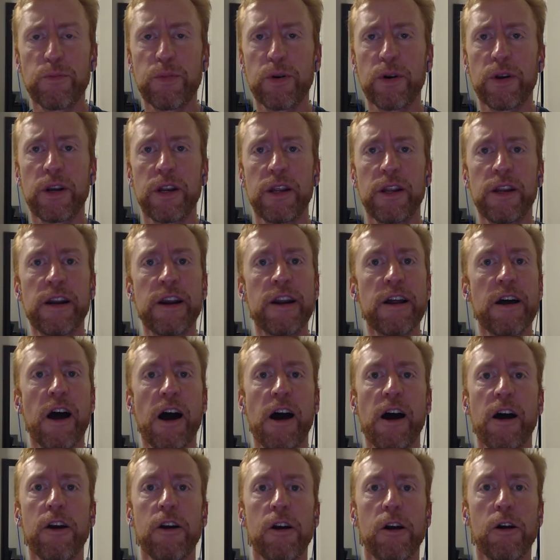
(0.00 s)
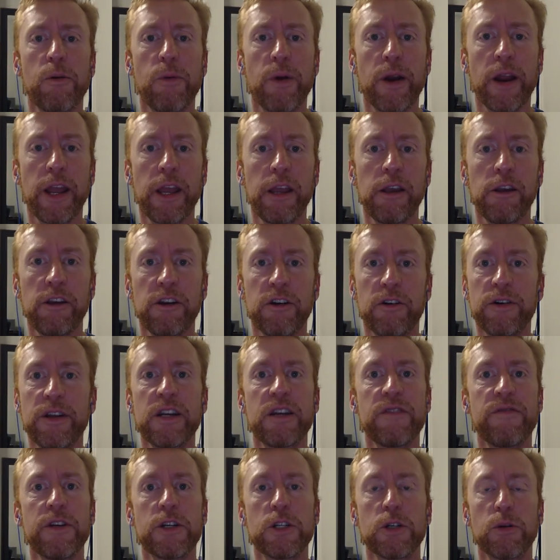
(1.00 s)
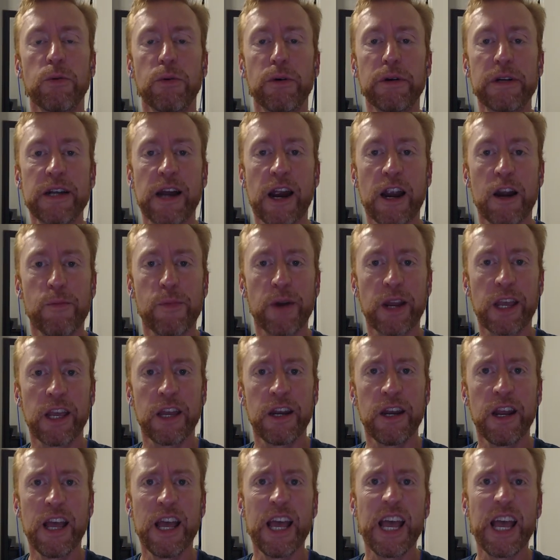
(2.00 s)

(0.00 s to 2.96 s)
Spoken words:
put it in an IRA, individual retirement account.